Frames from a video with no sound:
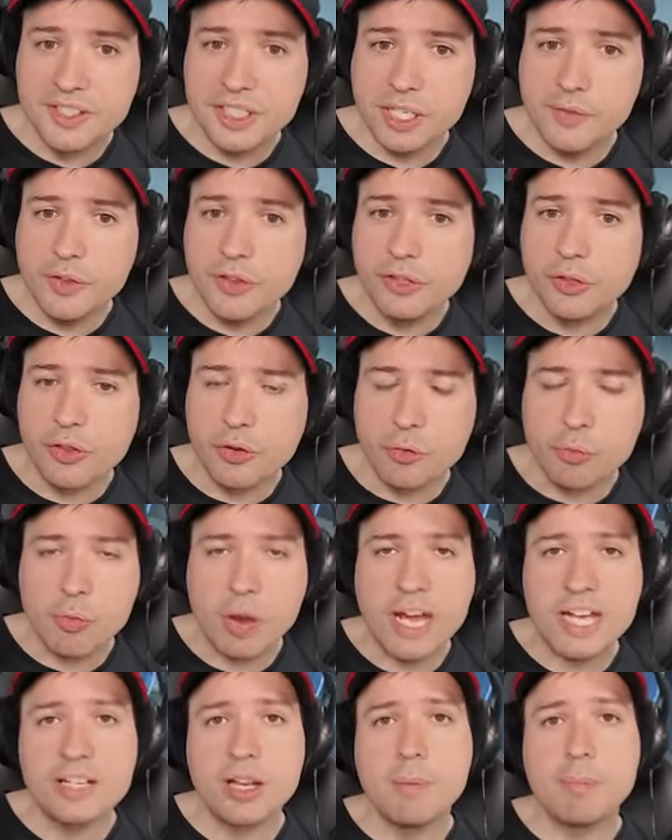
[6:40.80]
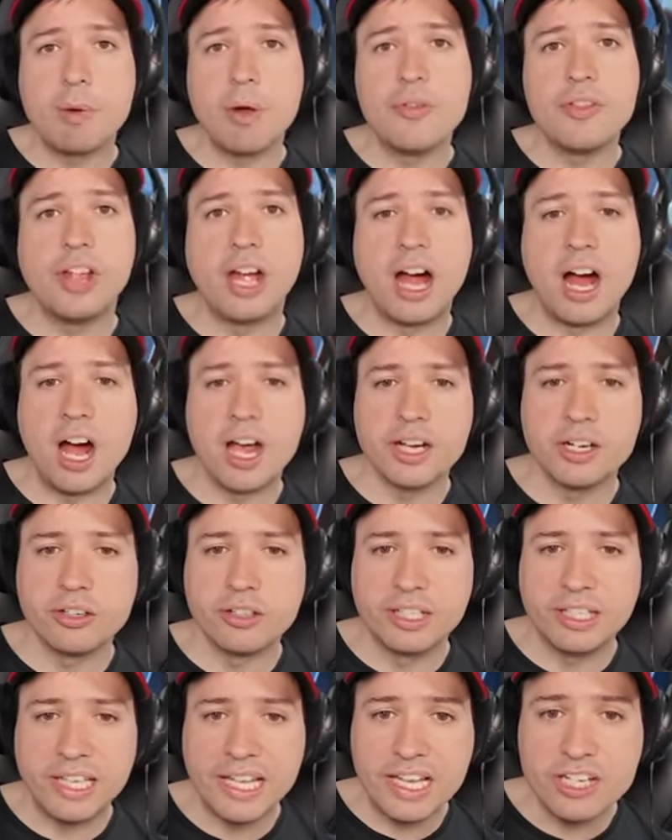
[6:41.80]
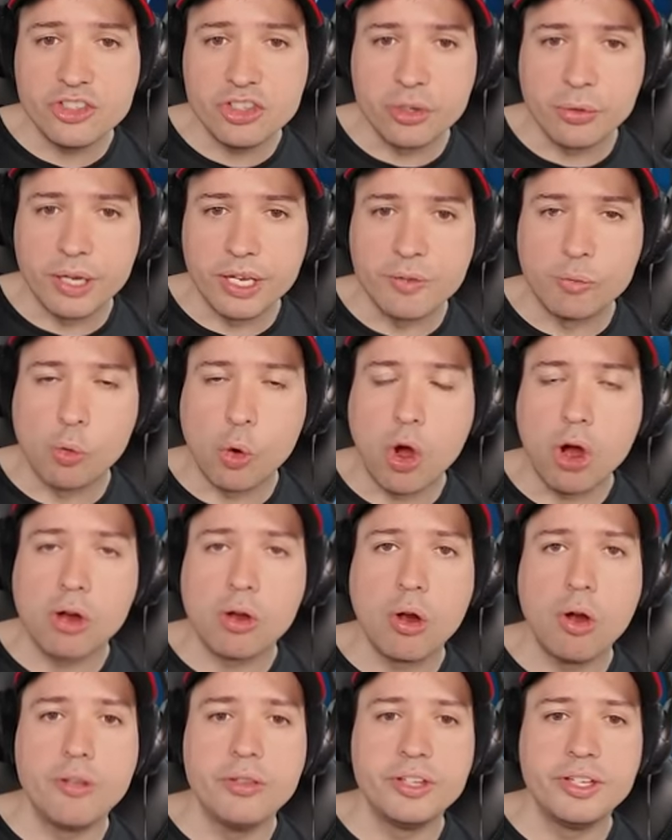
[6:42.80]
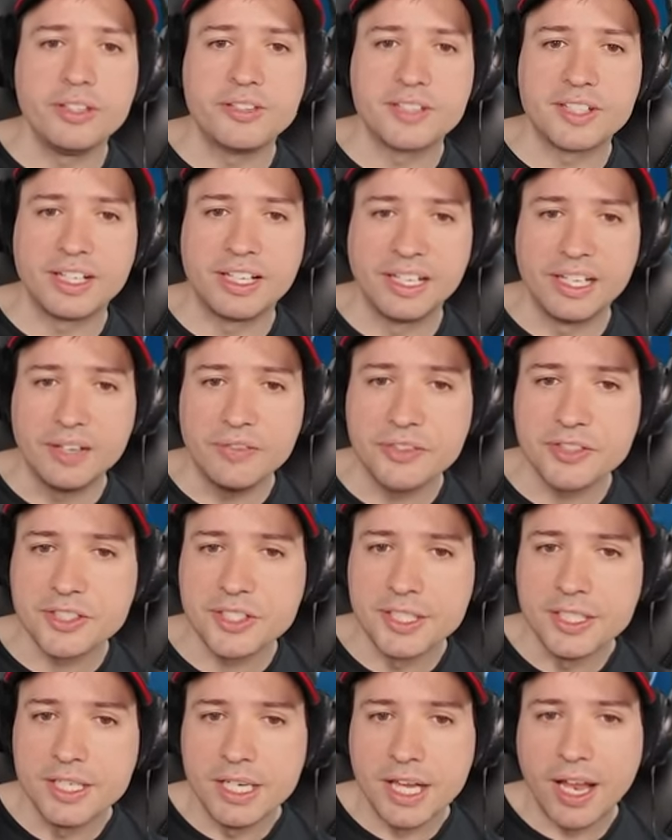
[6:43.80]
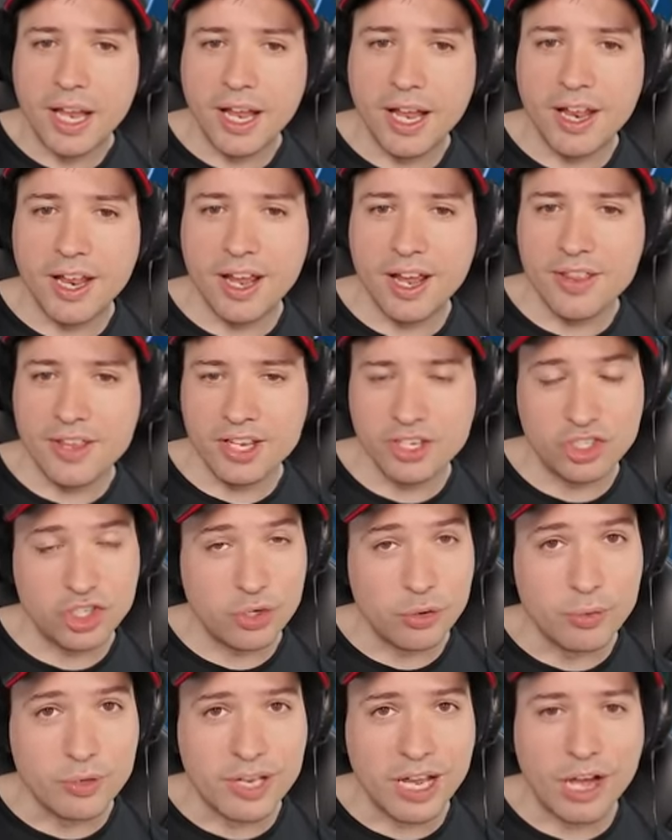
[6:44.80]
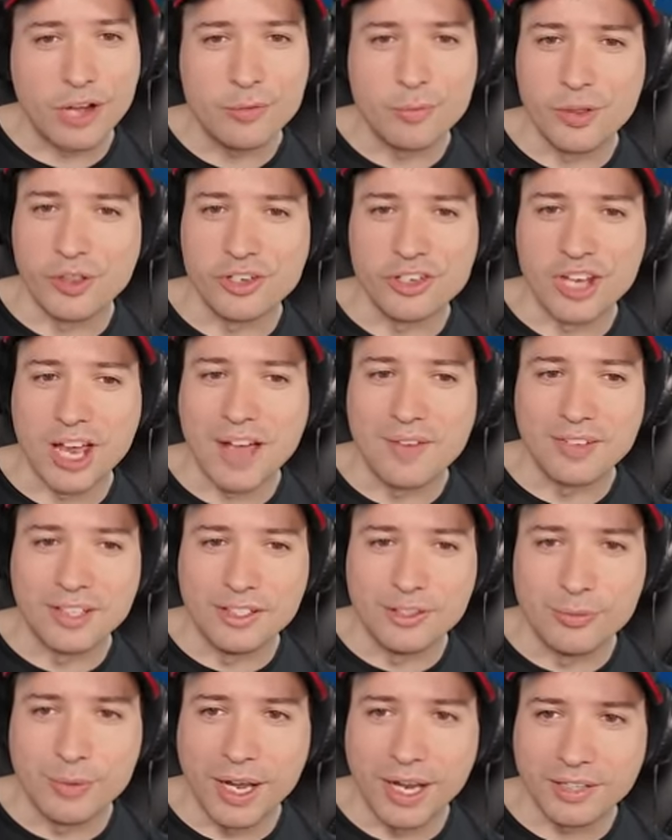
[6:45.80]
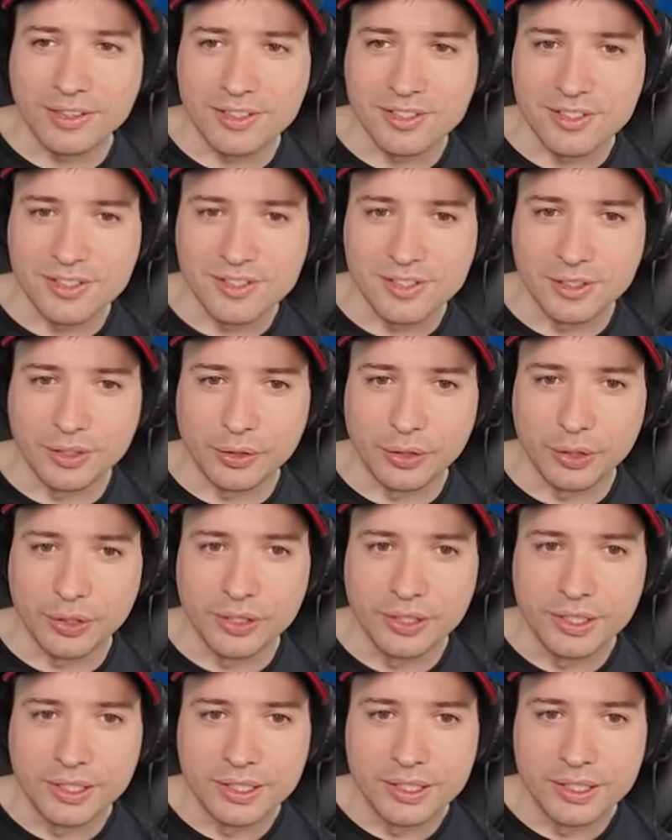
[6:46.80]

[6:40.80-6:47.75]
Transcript: see even to the right up on the higher ledge, you can walk on these cliffs uh, and then shoot down with a javelin rack. This is so good.